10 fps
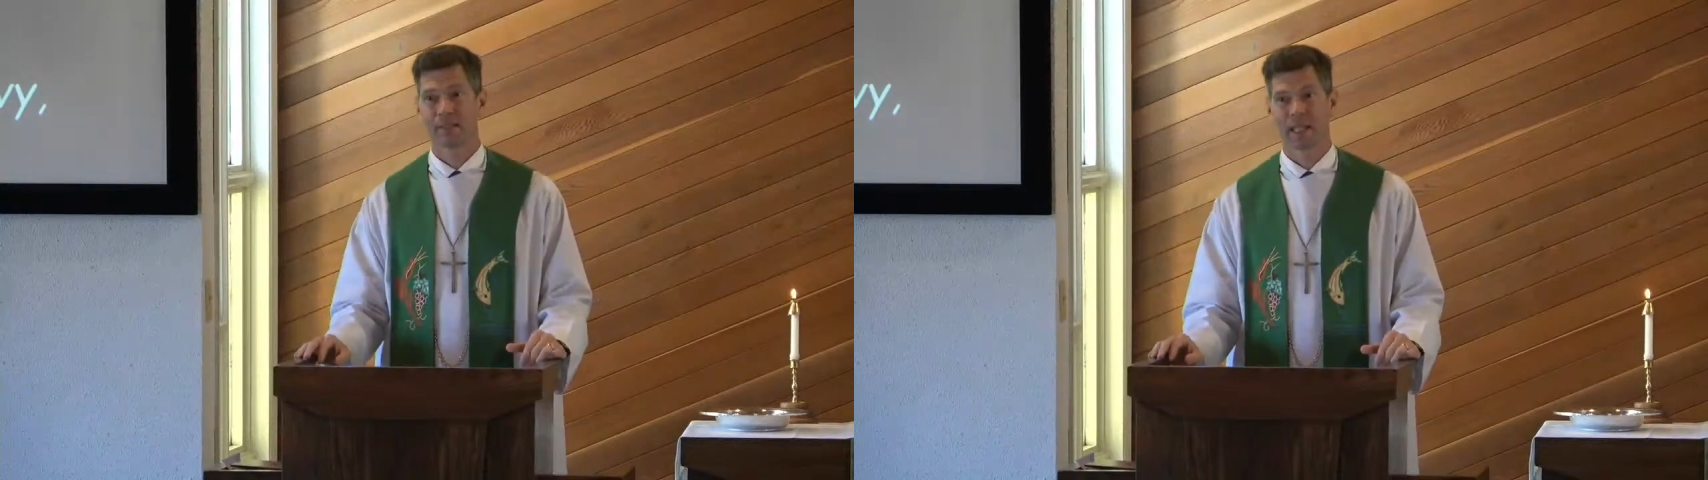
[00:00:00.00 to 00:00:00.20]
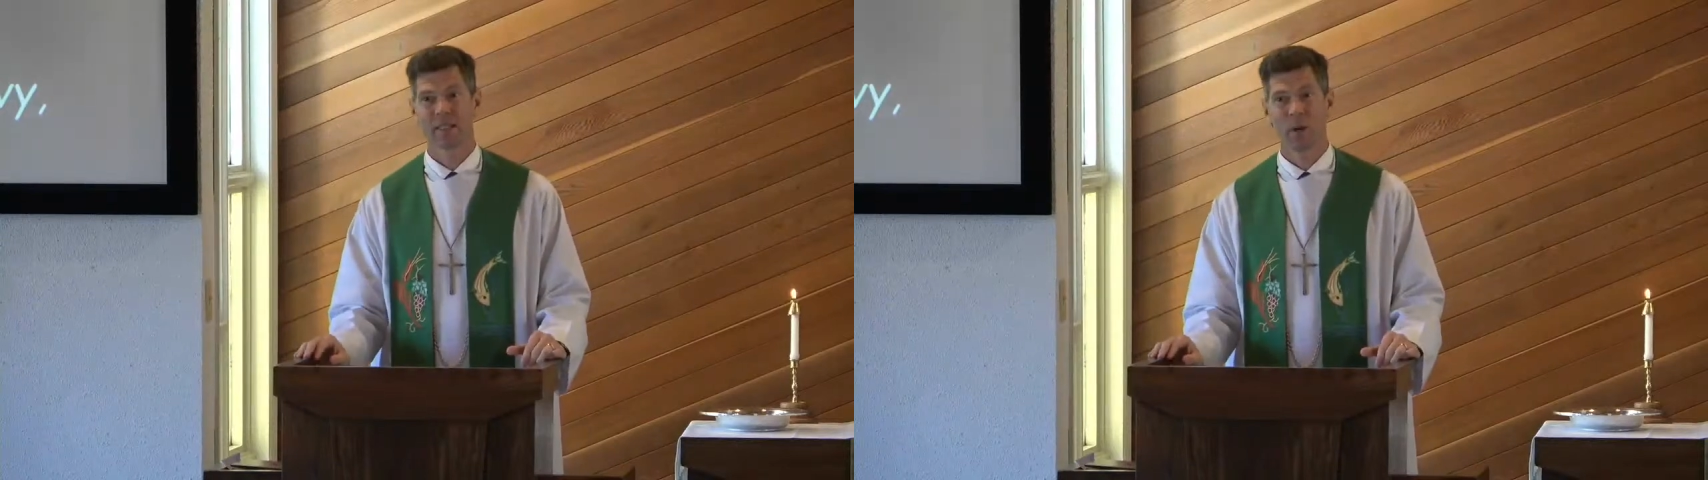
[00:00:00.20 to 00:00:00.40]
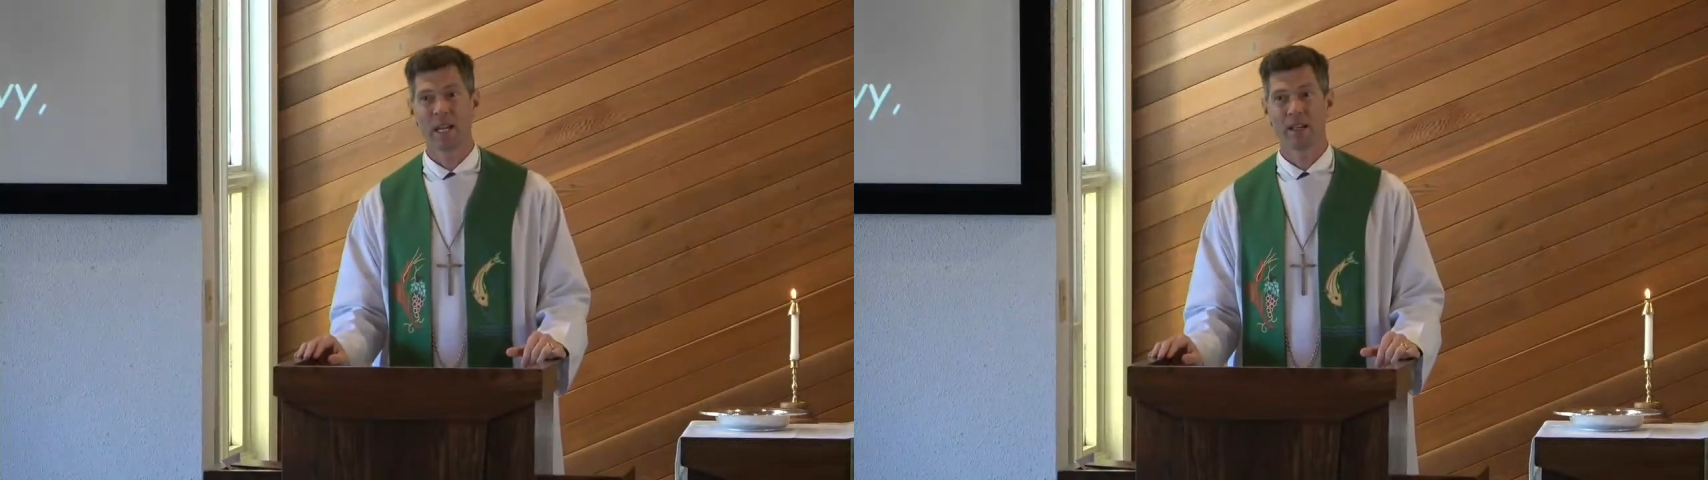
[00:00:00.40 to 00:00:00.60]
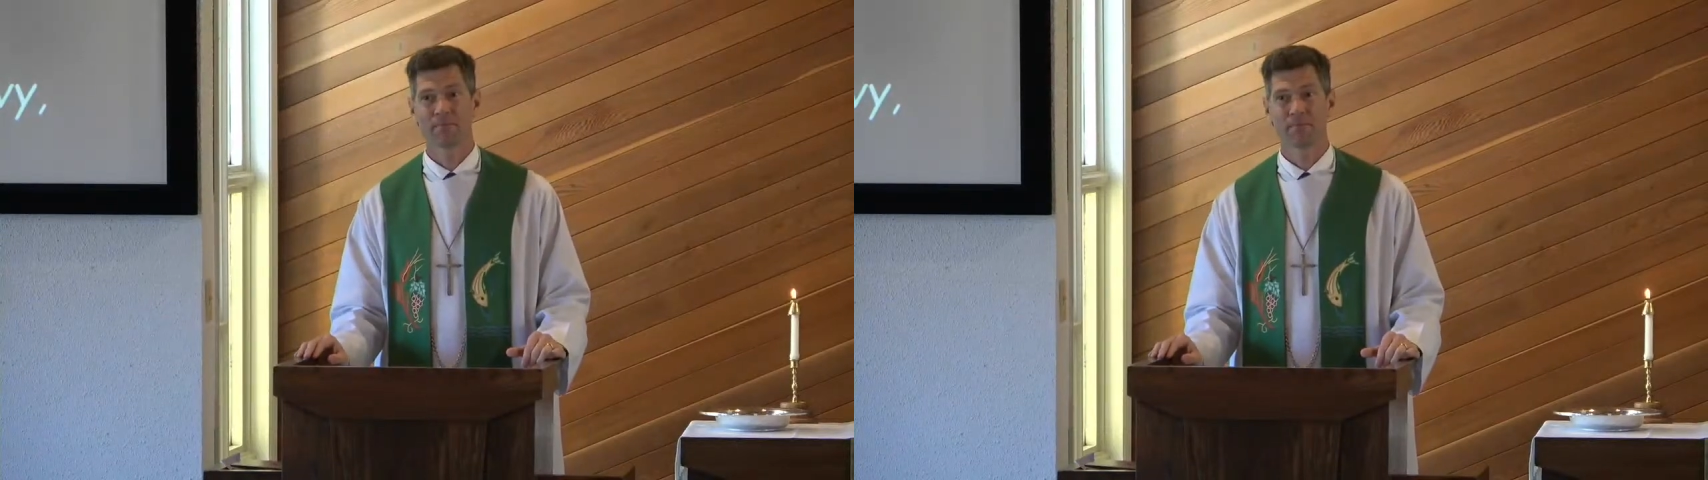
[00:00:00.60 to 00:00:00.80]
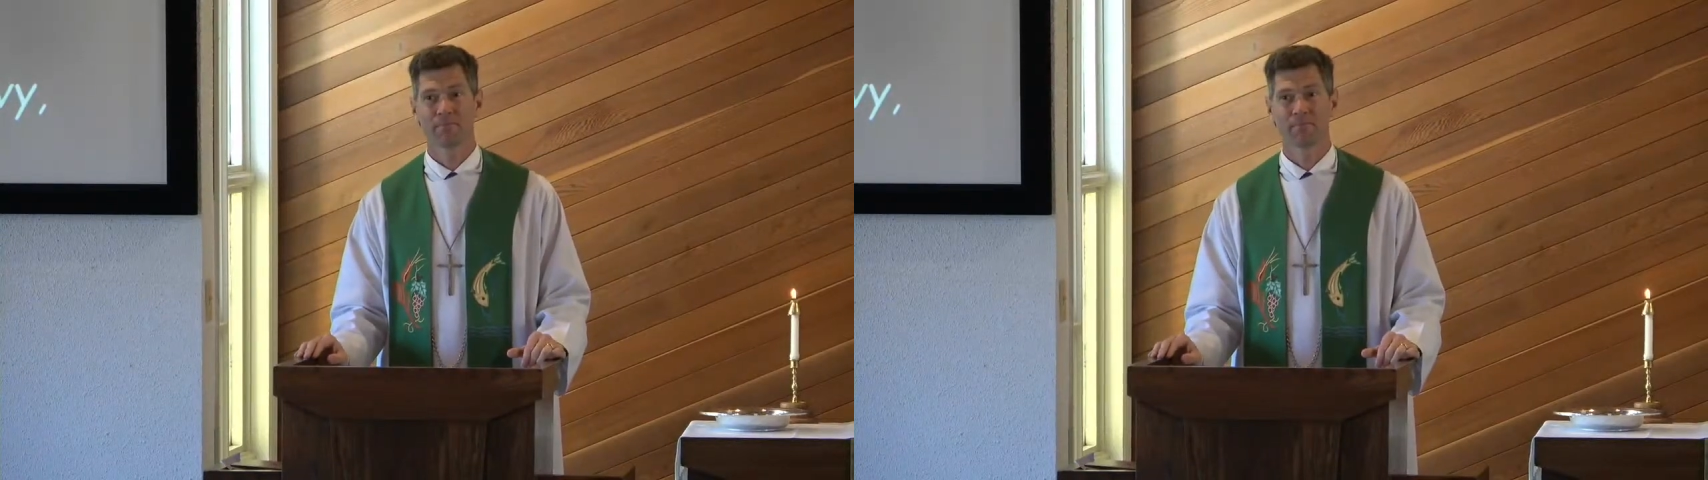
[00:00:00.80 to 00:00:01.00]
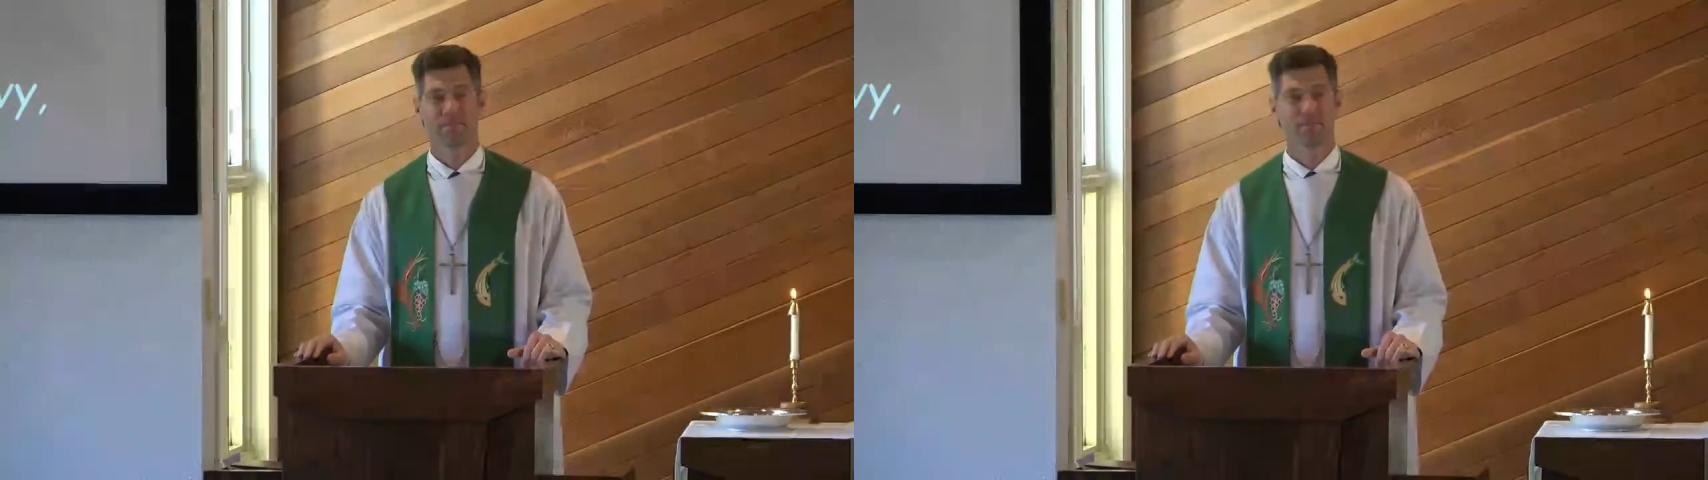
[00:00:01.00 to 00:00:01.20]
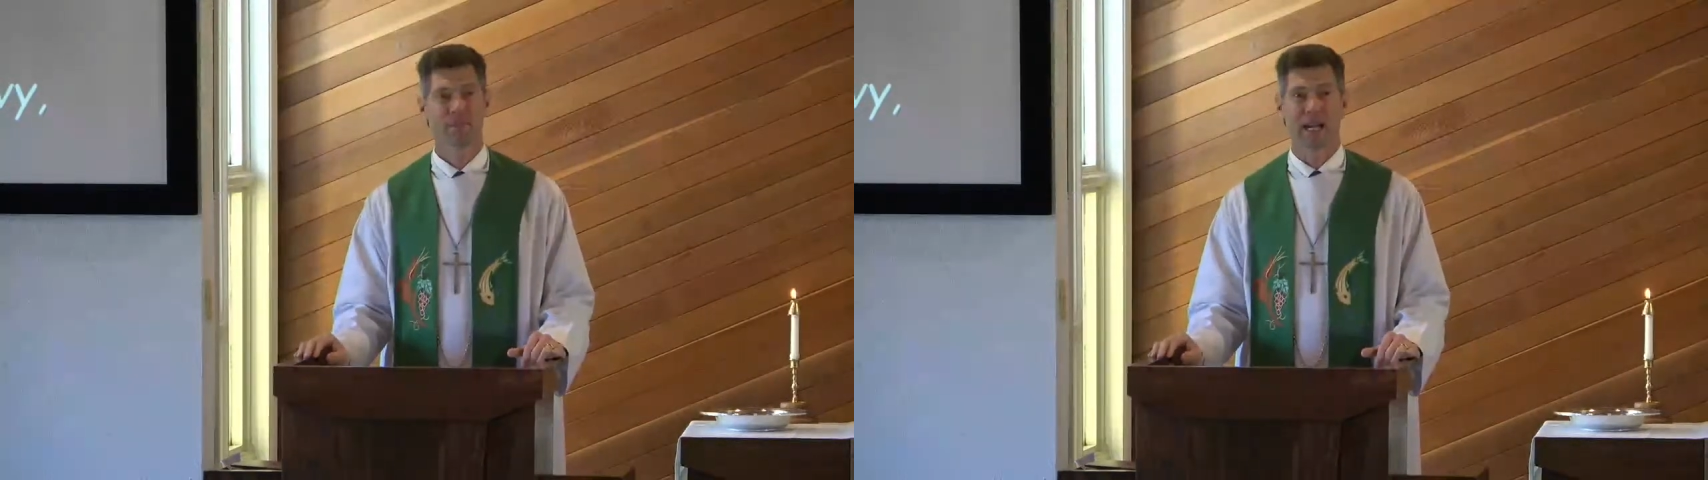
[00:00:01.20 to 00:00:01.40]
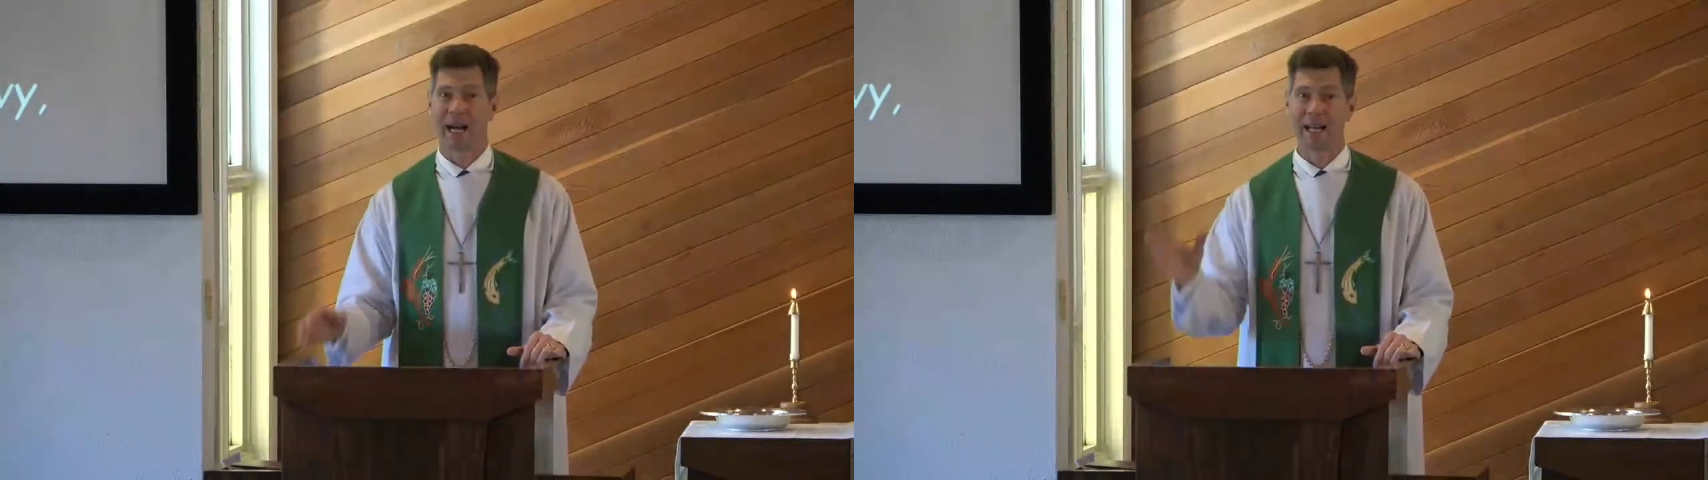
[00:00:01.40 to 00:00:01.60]
that's me.
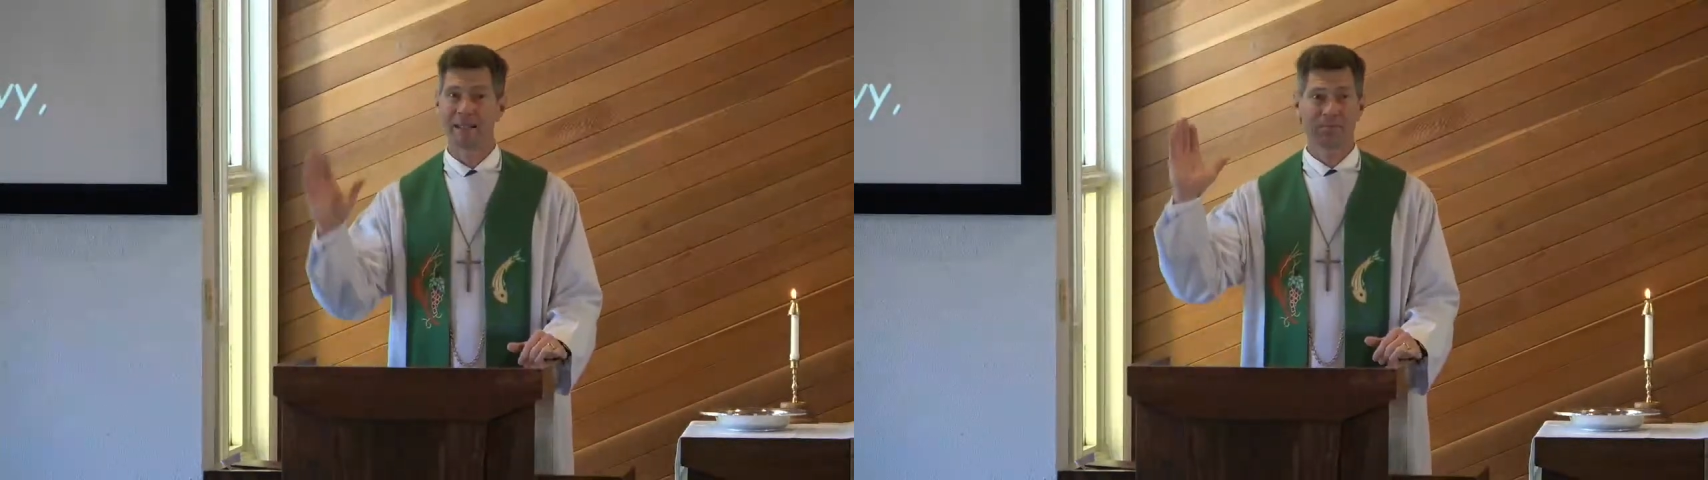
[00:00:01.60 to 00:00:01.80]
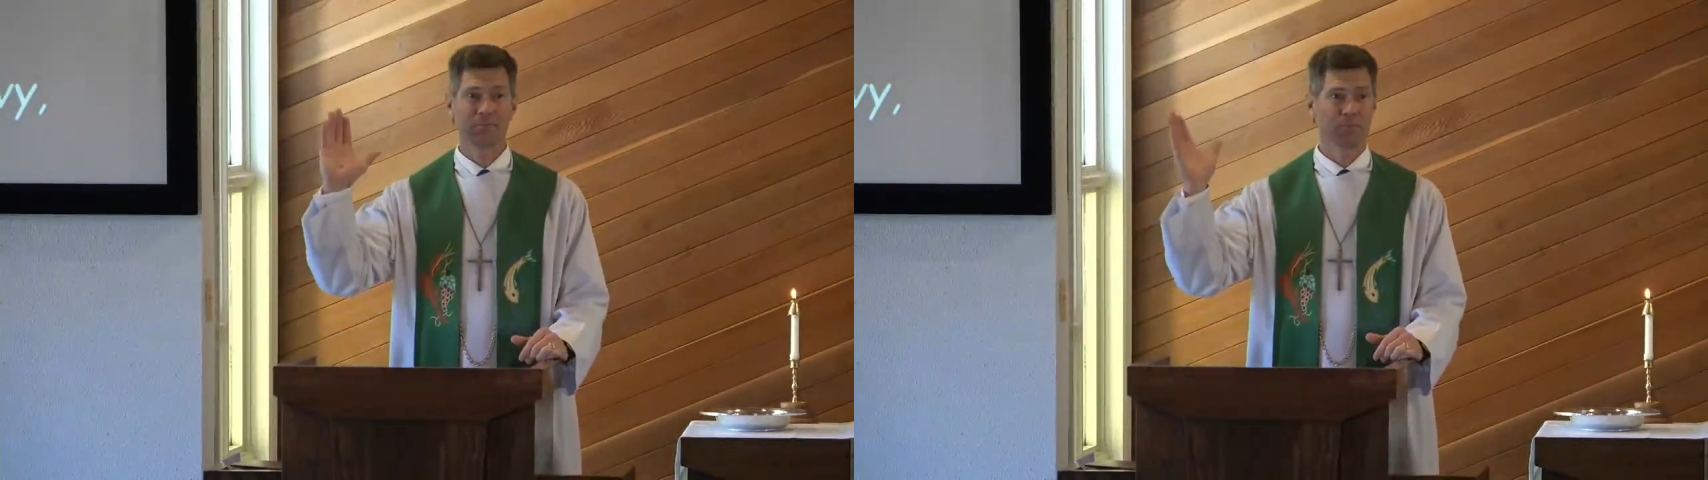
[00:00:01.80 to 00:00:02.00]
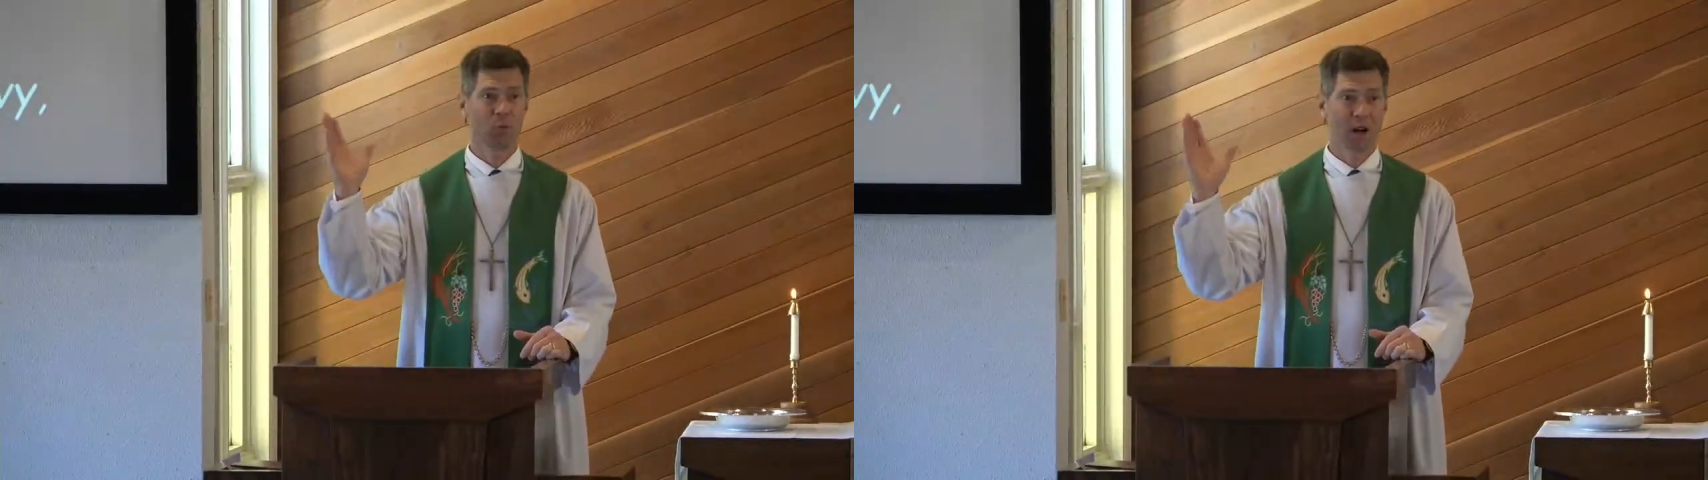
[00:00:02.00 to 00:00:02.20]
I'm